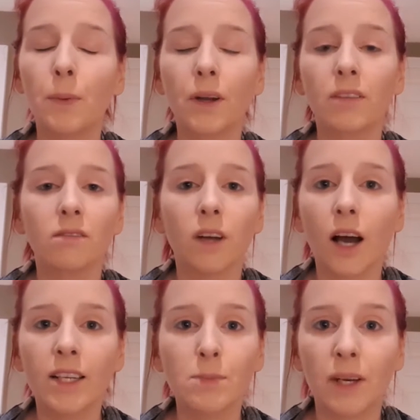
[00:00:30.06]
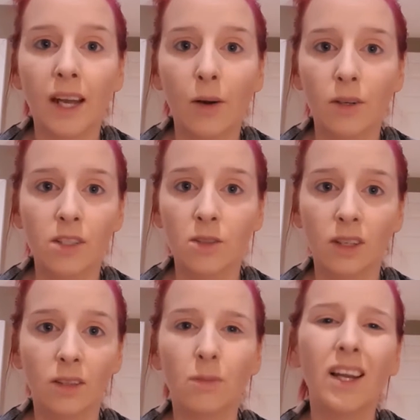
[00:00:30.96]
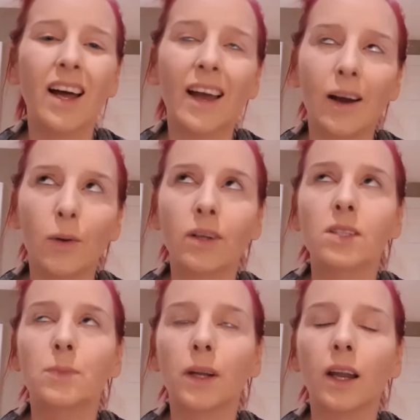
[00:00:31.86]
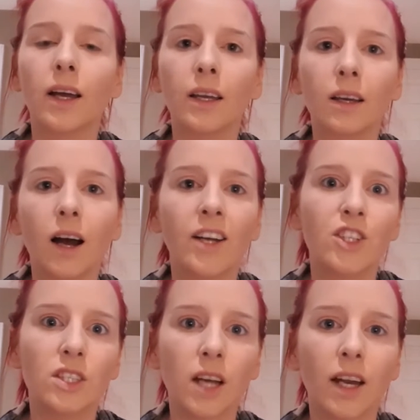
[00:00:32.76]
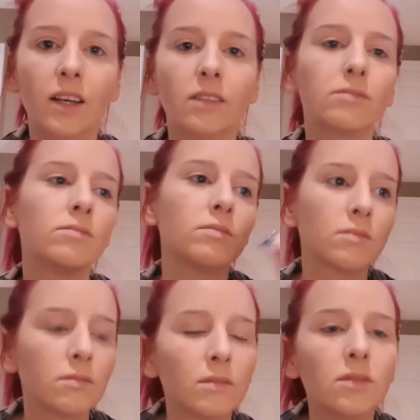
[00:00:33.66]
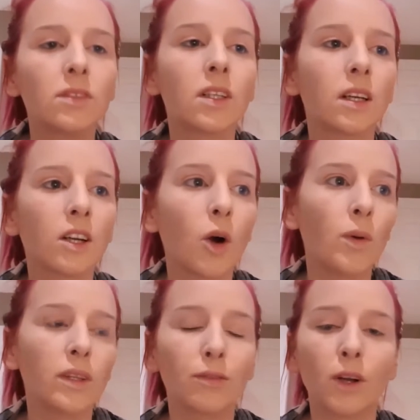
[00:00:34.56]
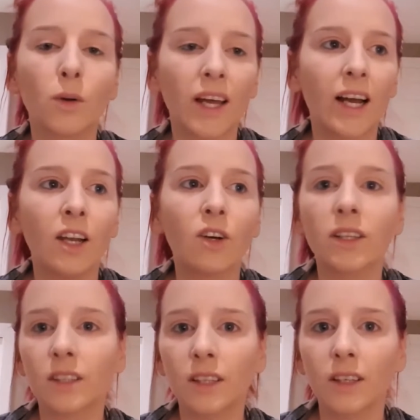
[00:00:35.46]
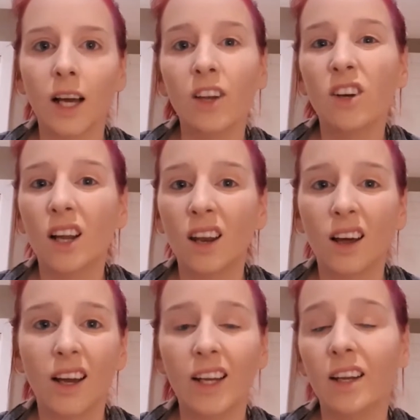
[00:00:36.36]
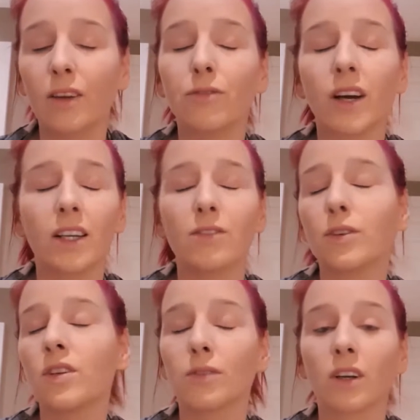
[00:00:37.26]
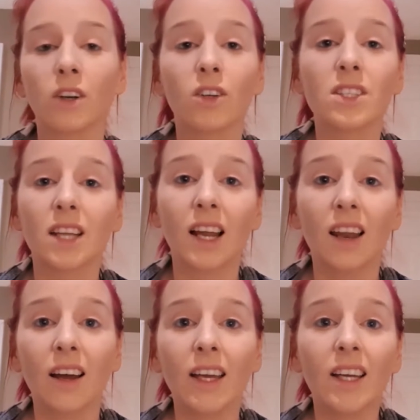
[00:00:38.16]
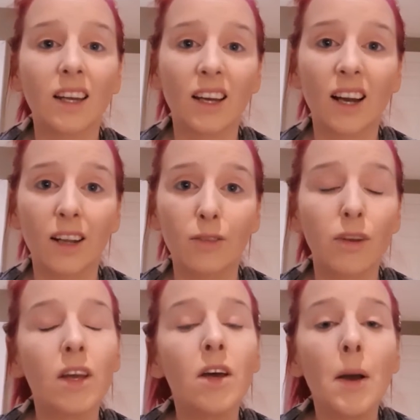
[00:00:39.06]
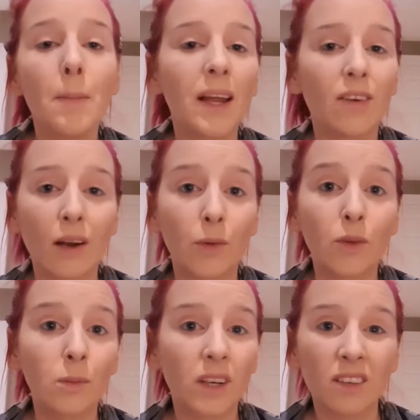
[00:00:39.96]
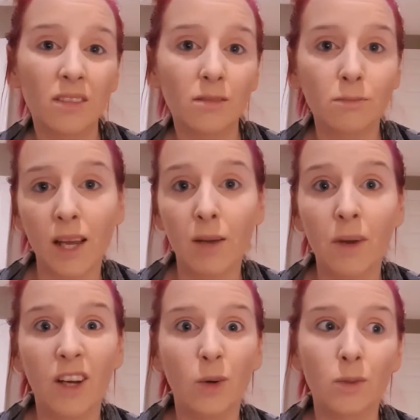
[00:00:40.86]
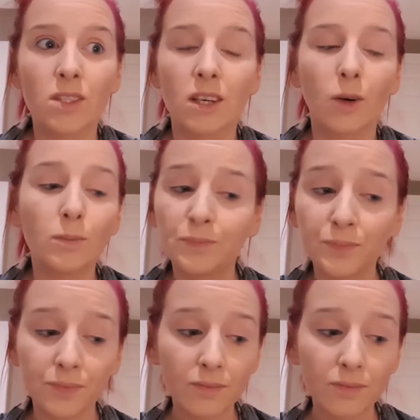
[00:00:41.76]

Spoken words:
but I spend hours doing them. Well, not hours, but like I just kind of go with the flow. Like I look online and I find a few different looks that I like, and I kind of play around with them and make my own. So